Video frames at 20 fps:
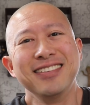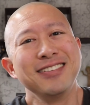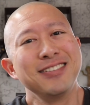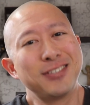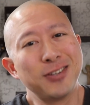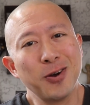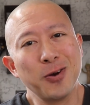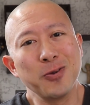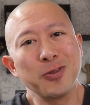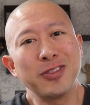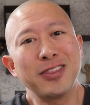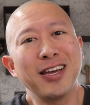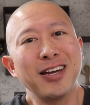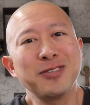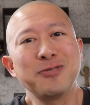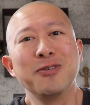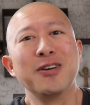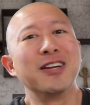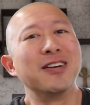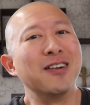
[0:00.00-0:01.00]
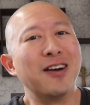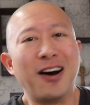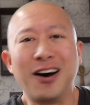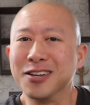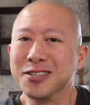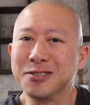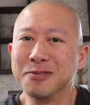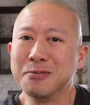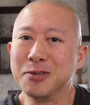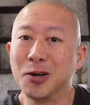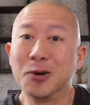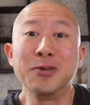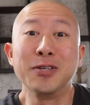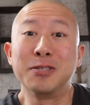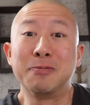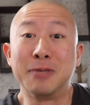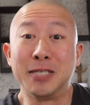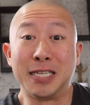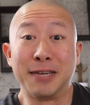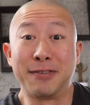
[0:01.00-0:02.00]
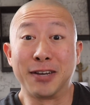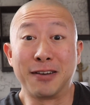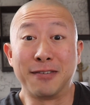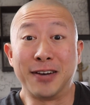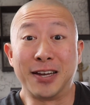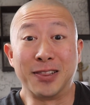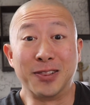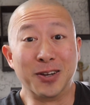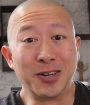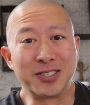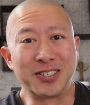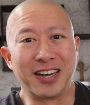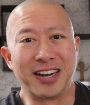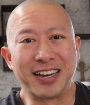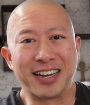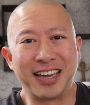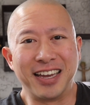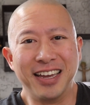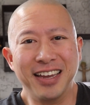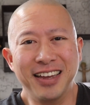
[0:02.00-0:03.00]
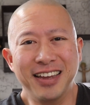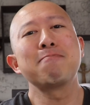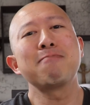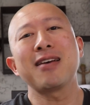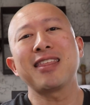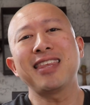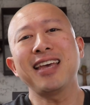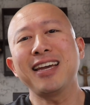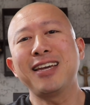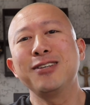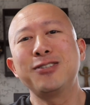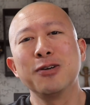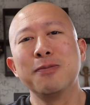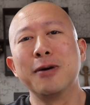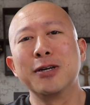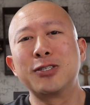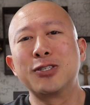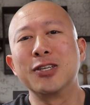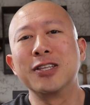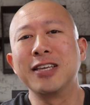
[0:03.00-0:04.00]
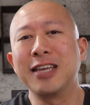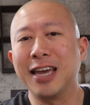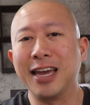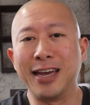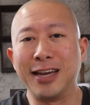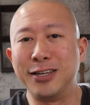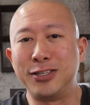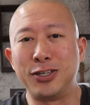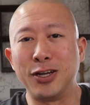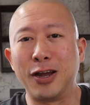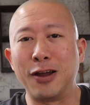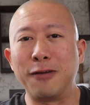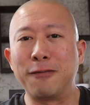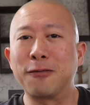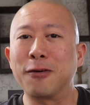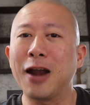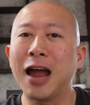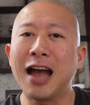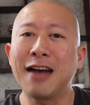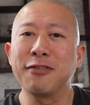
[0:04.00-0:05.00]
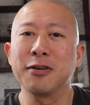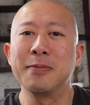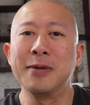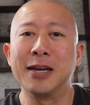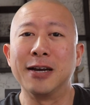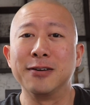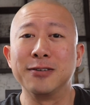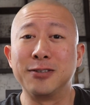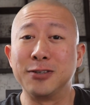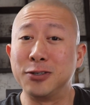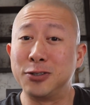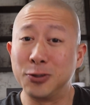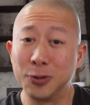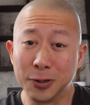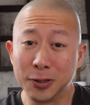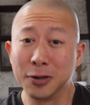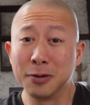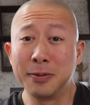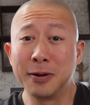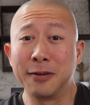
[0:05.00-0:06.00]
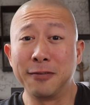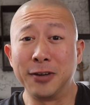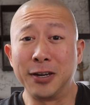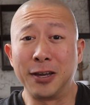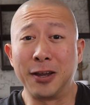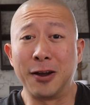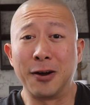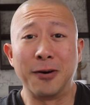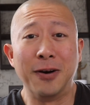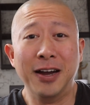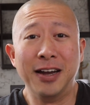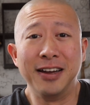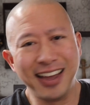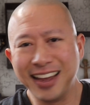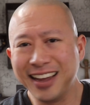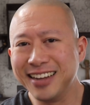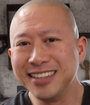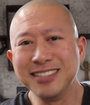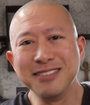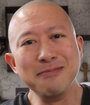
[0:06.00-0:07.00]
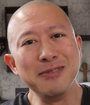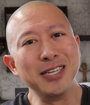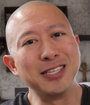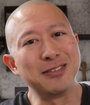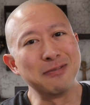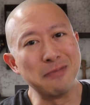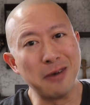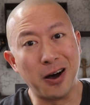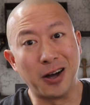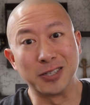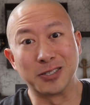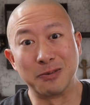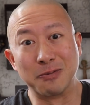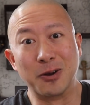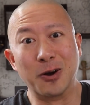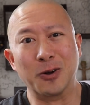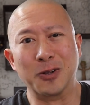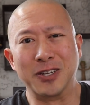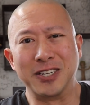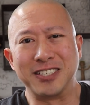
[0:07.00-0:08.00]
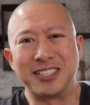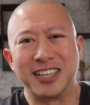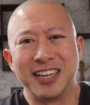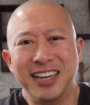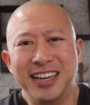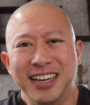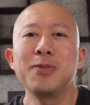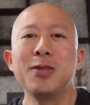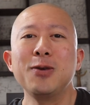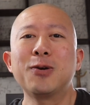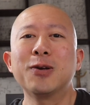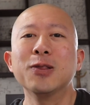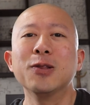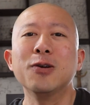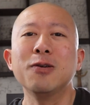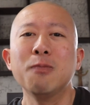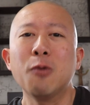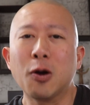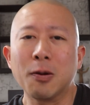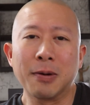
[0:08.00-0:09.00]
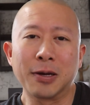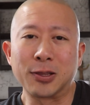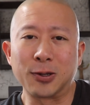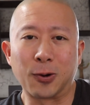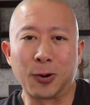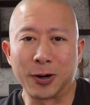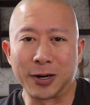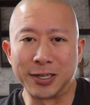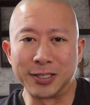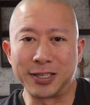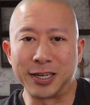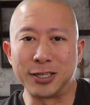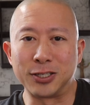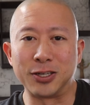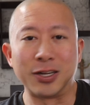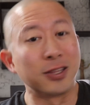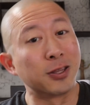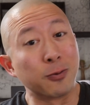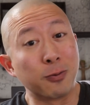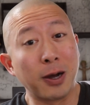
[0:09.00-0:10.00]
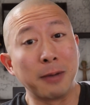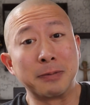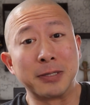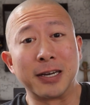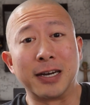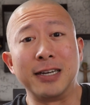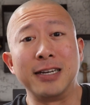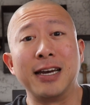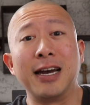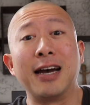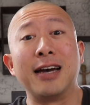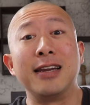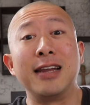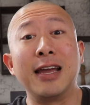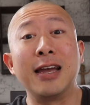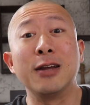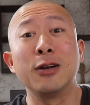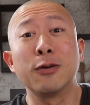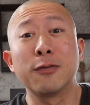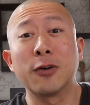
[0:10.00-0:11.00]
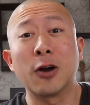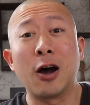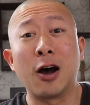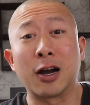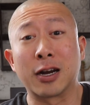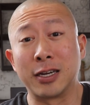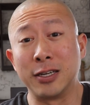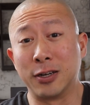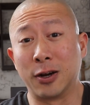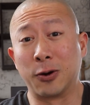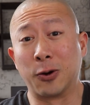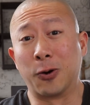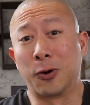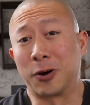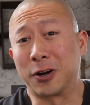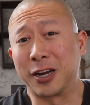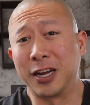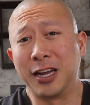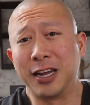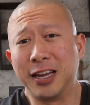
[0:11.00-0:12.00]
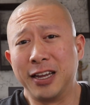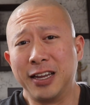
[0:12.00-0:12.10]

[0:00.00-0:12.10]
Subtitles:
So that's what an awesome goalie-specific event looks like. Thank you so much to the AHA for having me out to shoot a little bit of video and to meet some awesome goalies. You can learn more about their organization at their website at andoverhockey.org.